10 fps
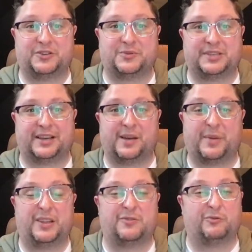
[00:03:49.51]
using up
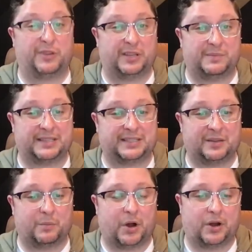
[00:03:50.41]
and you're really missing the
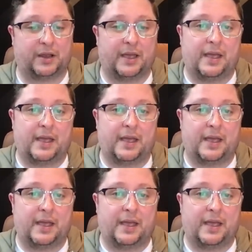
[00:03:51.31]
mark